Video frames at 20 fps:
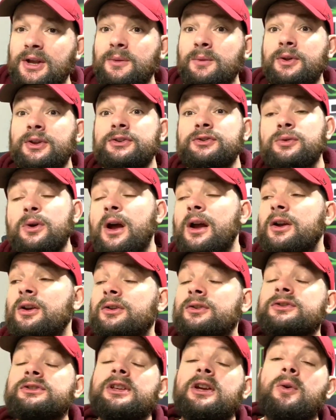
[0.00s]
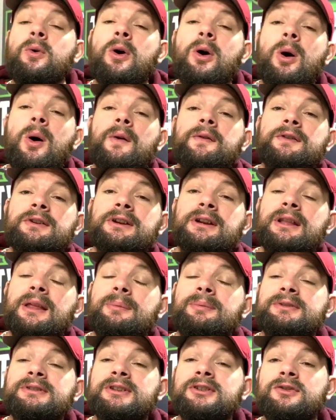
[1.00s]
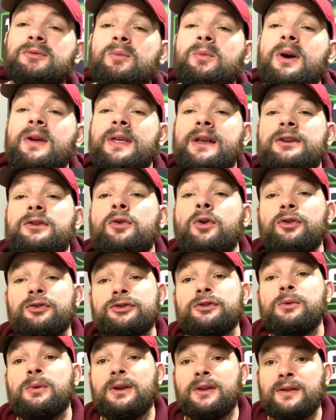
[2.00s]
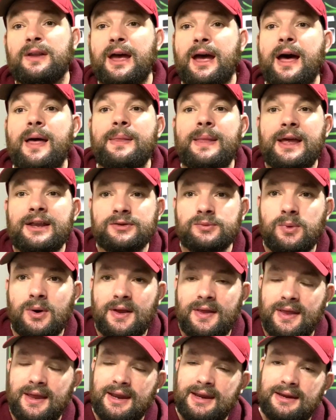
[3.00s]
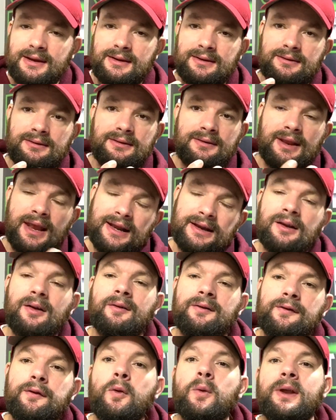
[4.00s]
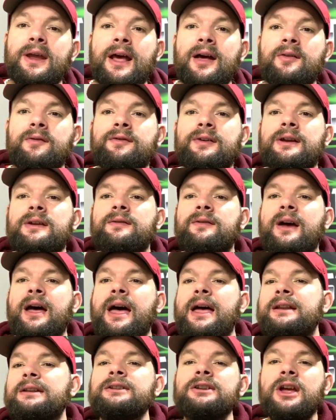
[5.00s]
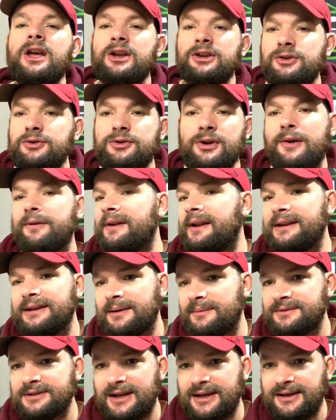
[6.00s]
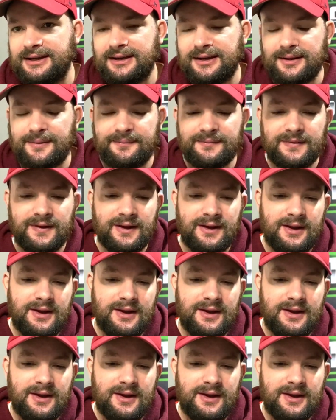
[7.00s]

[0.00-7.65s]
With the Trygons, they're quite often in a position where they're not doing that, and that's where they end up falling out of favour and you don't end up taking them.